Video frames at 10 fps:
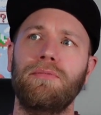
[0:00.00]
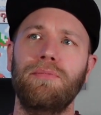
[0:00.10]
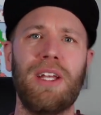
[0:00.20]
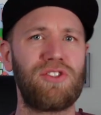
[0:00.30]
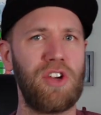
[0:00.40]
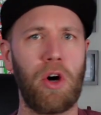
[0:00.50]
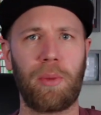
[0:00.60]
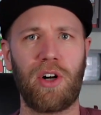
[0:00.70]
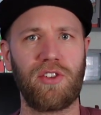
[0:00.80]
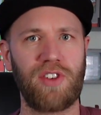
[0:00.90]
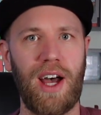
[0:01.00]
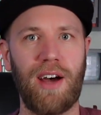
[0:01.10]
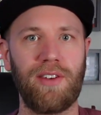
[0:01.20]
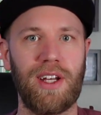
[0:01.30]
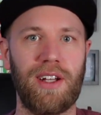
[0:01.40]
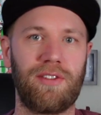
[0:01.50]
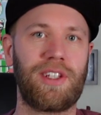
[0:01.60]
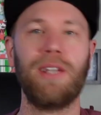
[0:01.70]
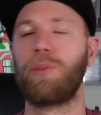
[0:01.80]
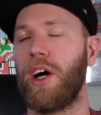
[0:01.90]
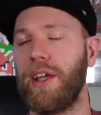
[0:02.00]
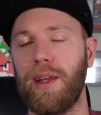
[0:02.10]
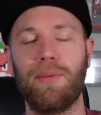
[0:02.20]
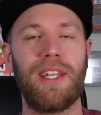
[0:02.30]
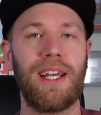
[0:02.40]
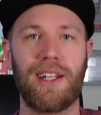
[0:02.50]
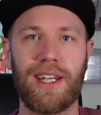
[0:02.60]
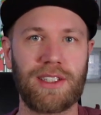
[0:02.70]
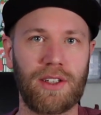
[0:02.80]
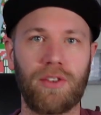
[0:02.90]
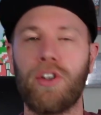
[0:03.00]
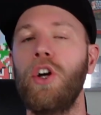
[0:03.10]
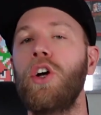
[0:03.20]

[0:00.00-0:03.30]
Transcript: misnomers of keep calling them data lake zones.